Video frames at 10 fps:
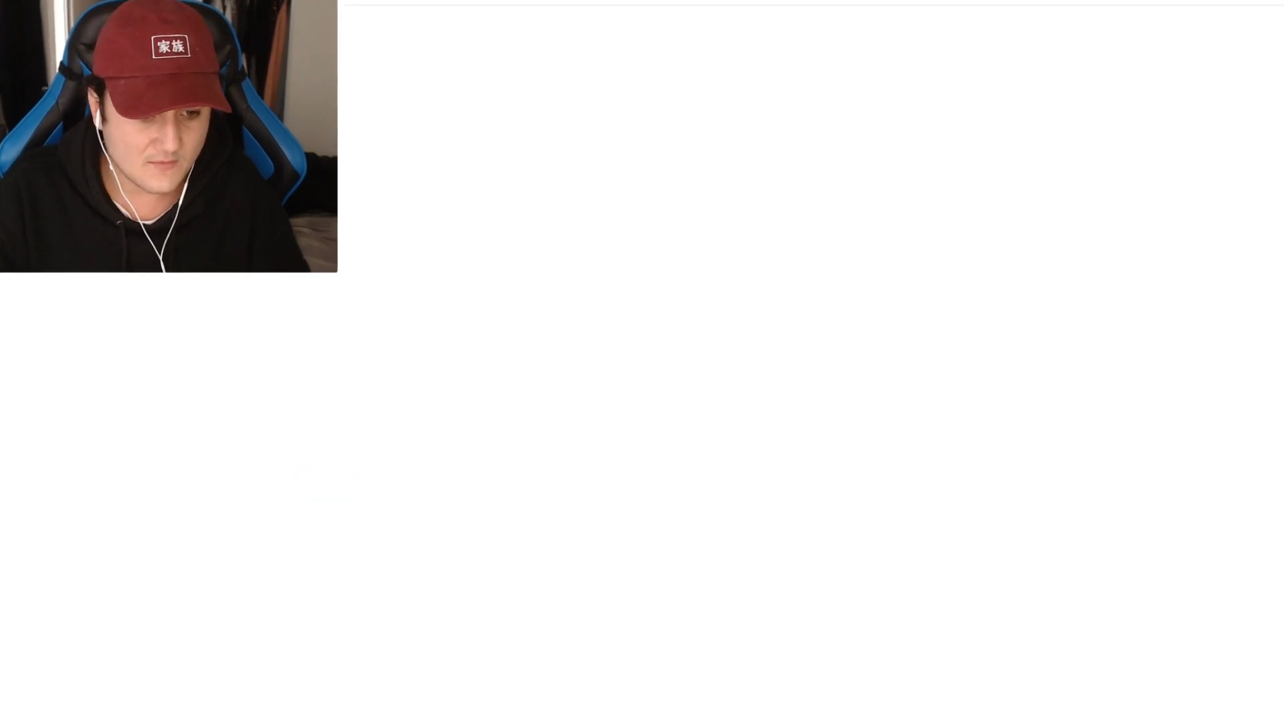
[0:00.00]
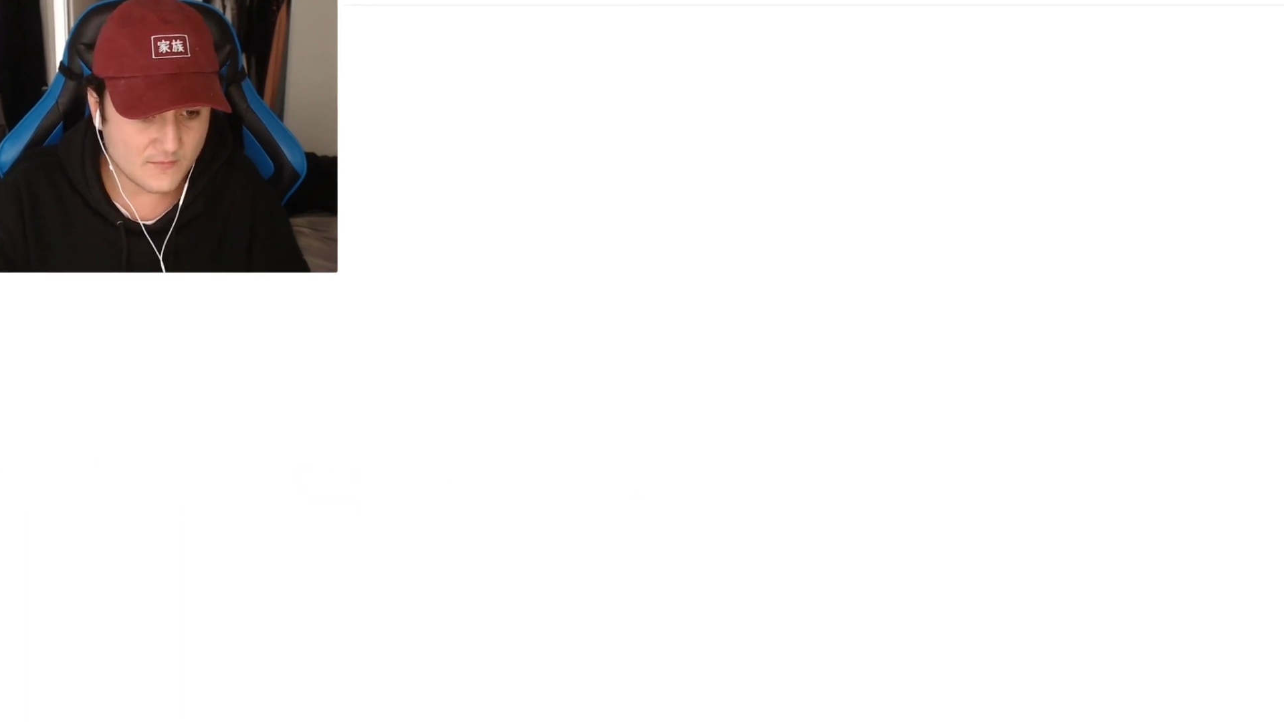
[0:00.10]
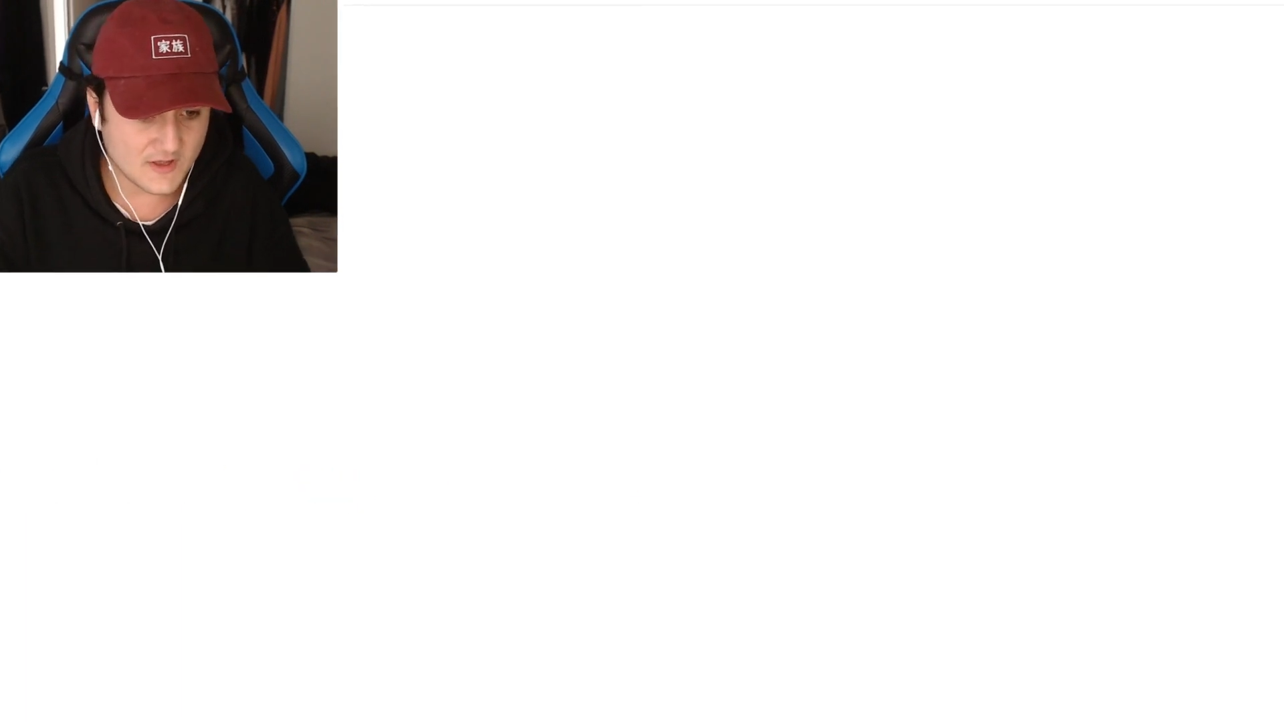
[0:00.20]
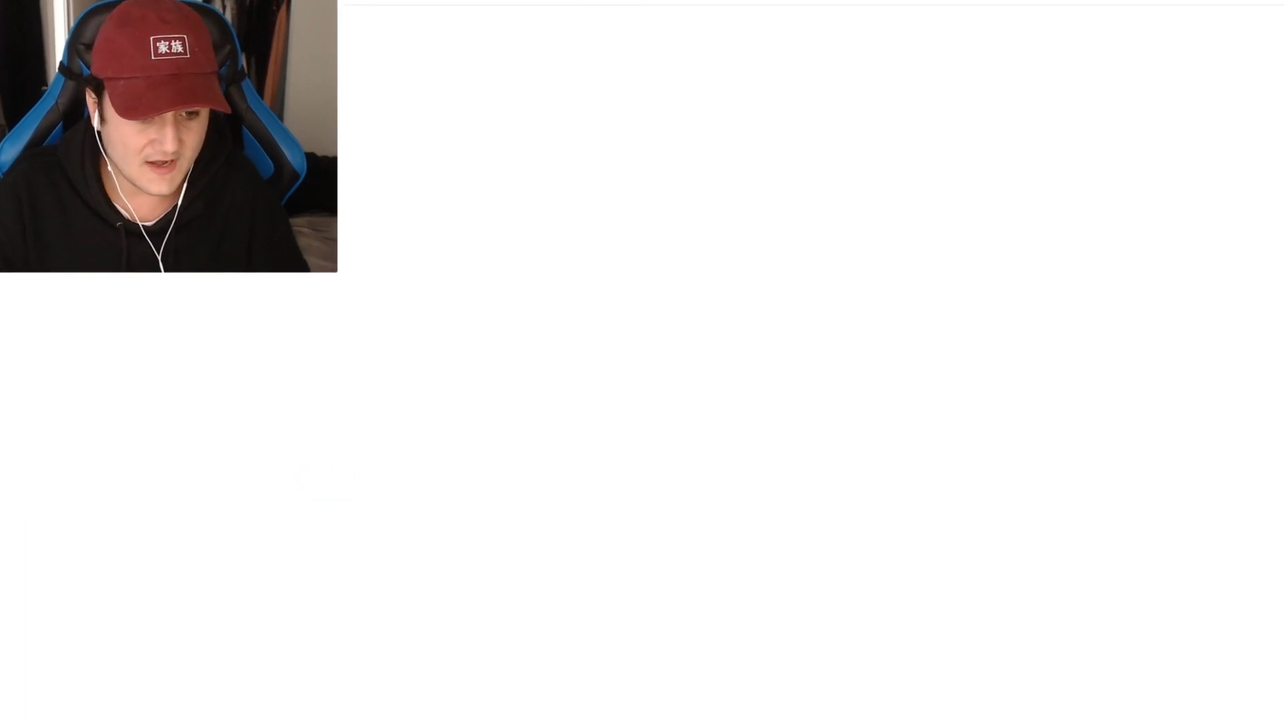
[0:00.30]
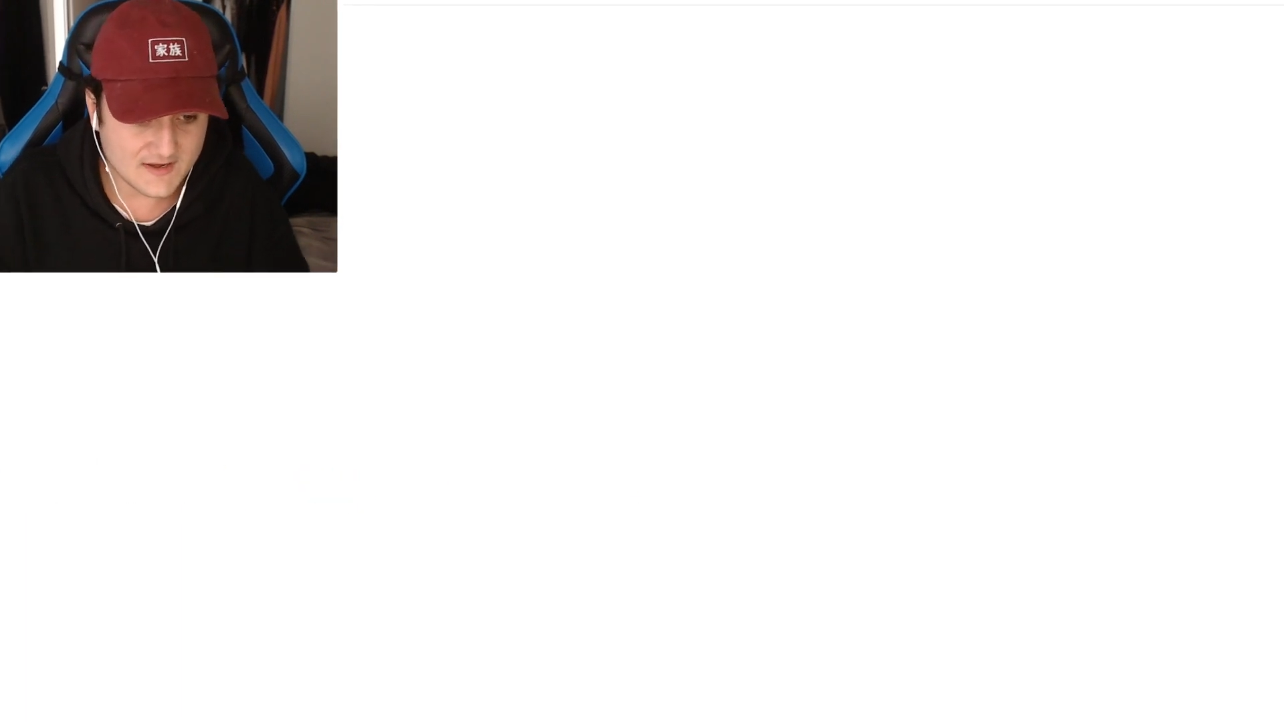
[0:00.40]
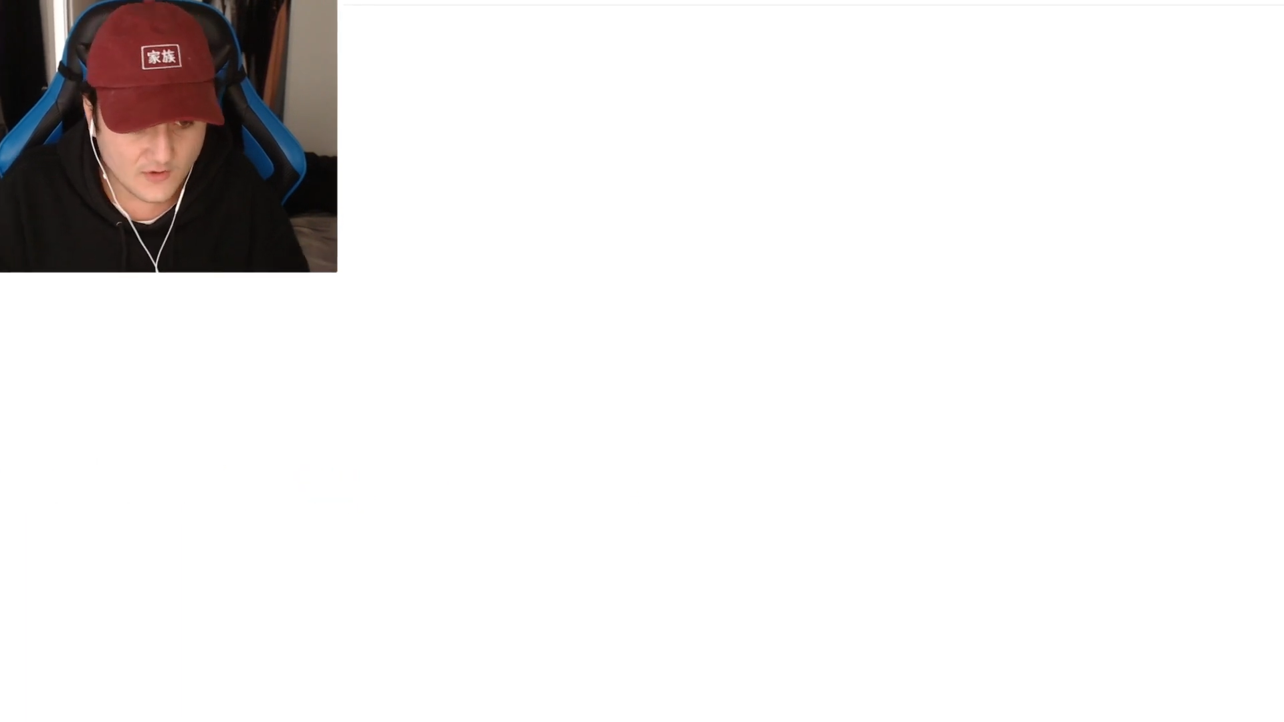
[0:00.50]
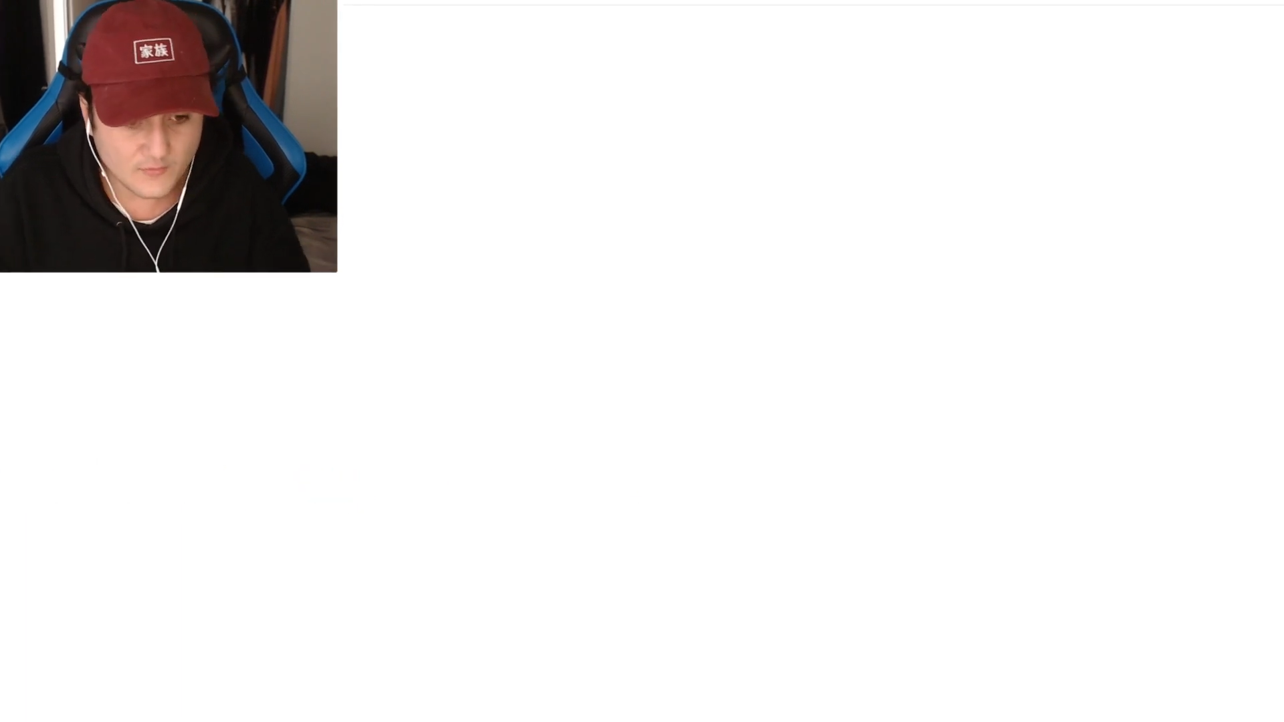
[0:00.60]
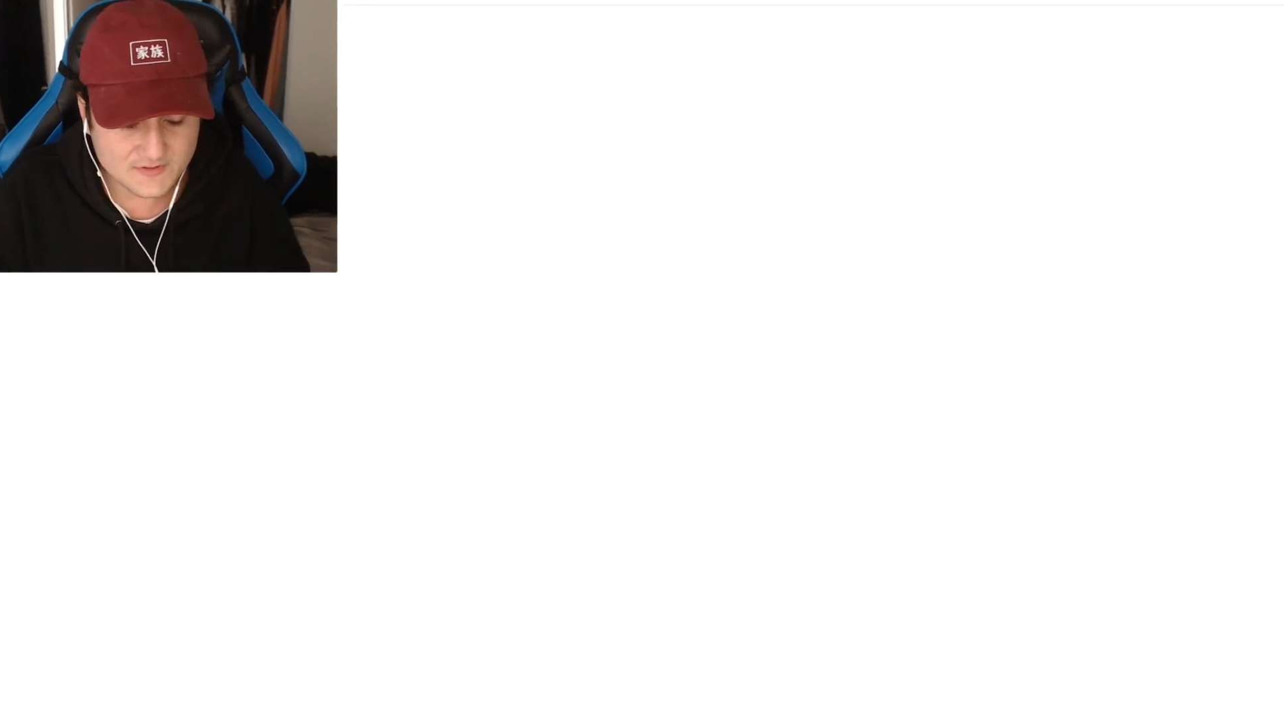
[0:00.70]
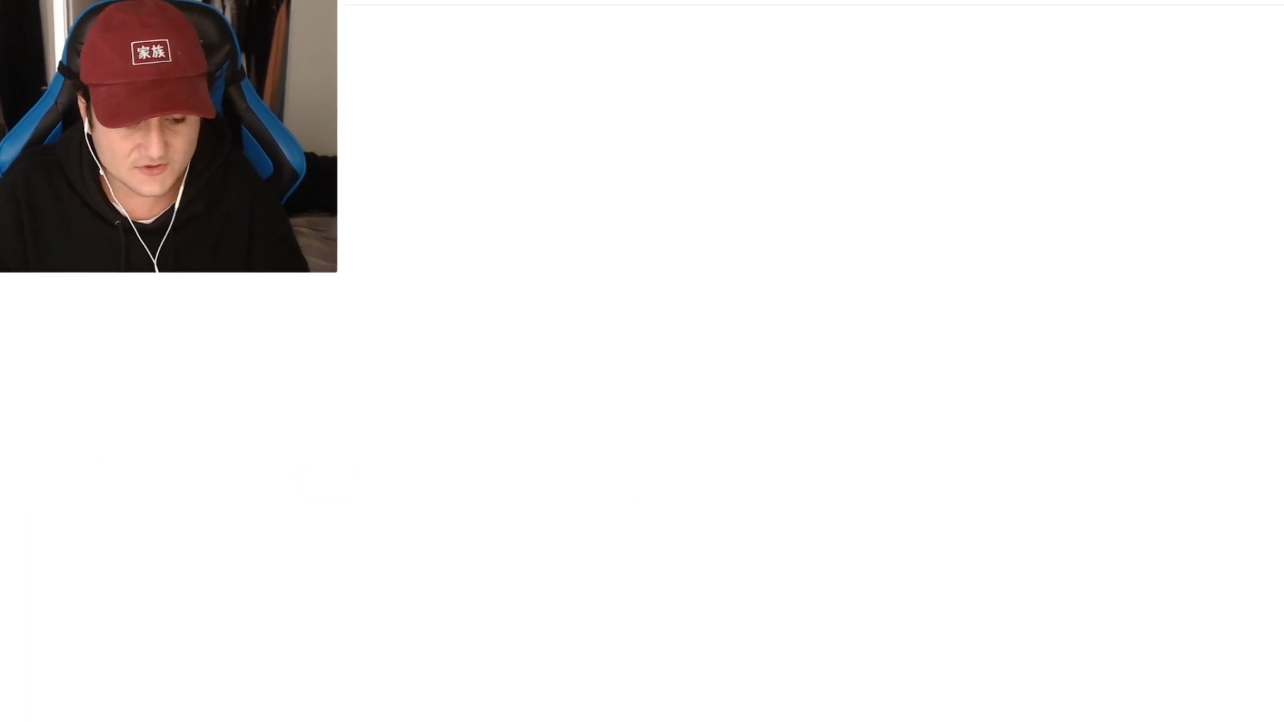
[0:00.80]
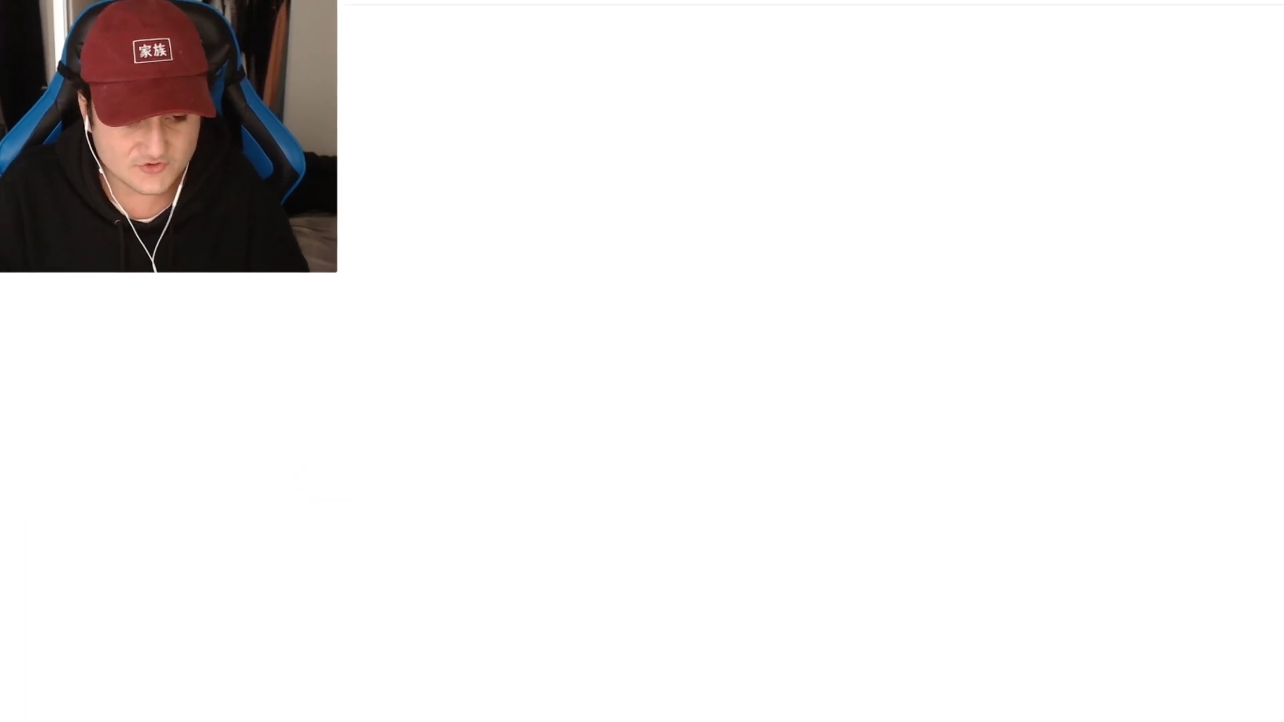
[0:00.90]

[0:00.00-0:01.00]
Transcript: But I know what they're